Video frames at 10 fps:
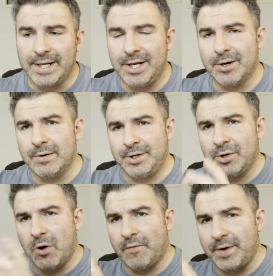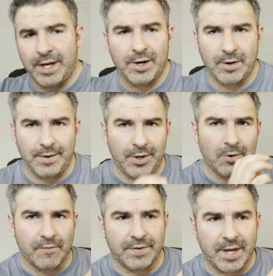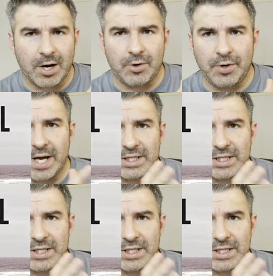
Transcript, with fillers: You know, you're over here and you're over there and you